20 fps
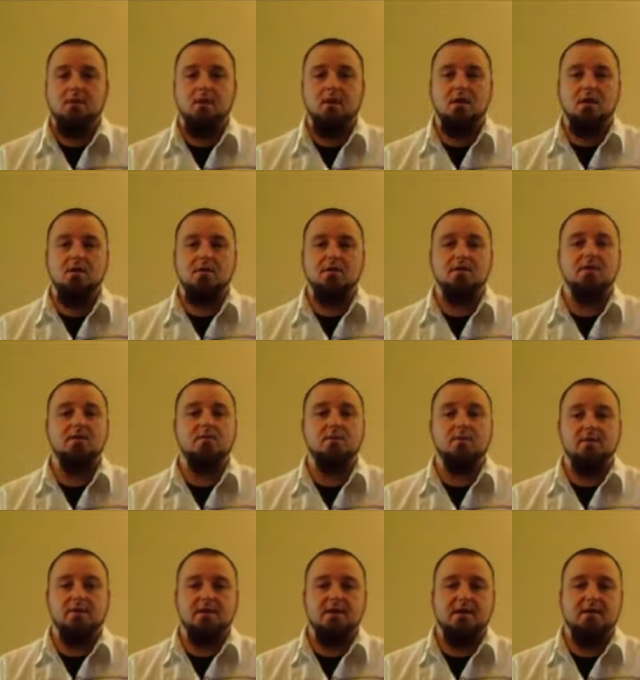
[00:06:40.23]
uh,
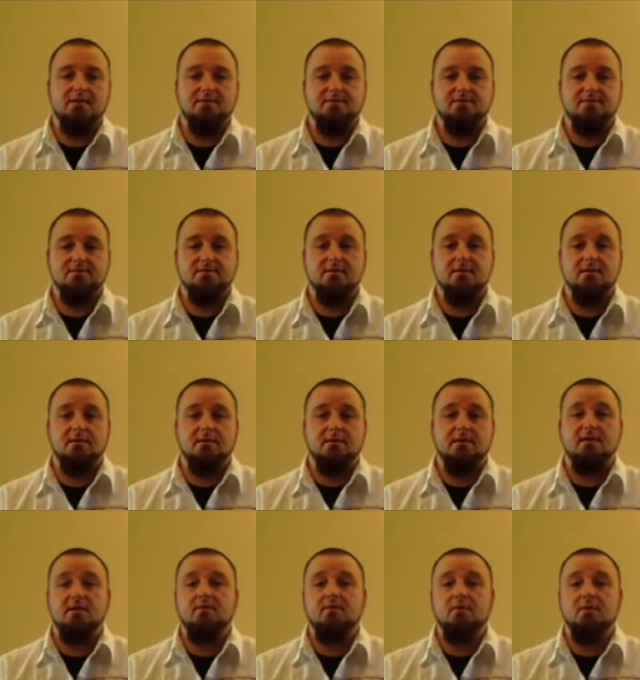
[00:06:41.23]
keyword analysis uh,
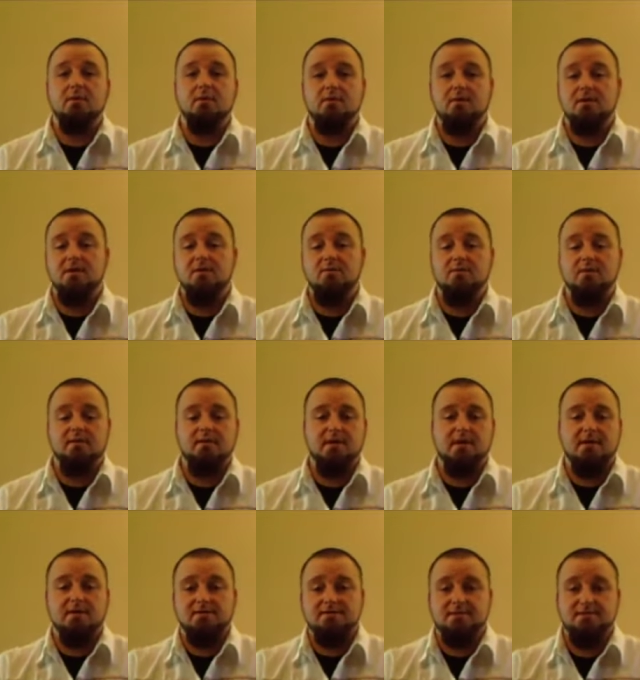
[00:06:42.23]
key, keyword
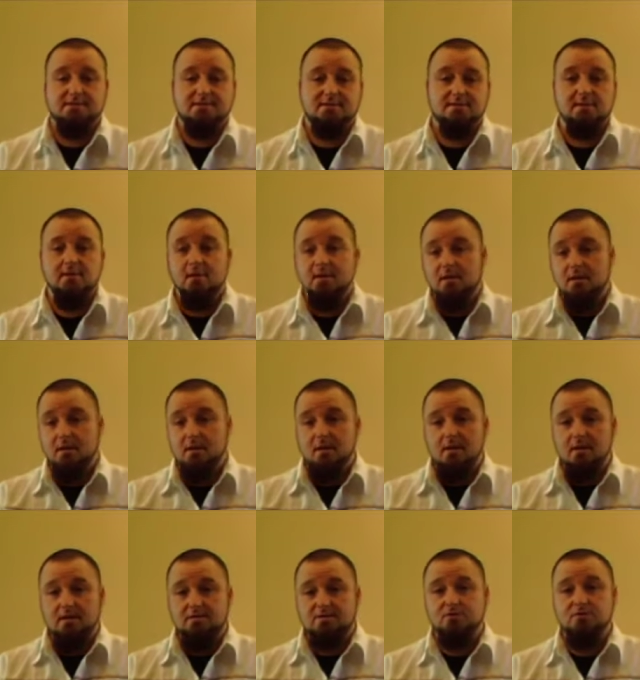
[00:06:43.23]
analysis
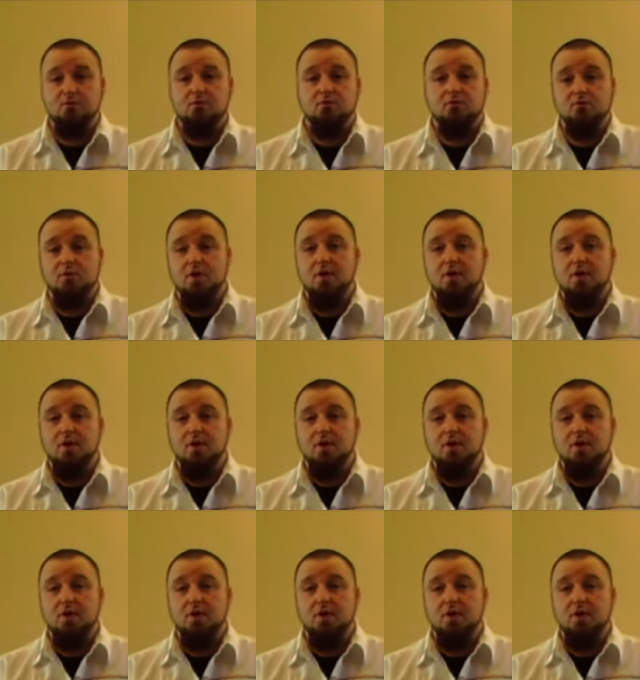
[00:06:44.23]
uh, tool.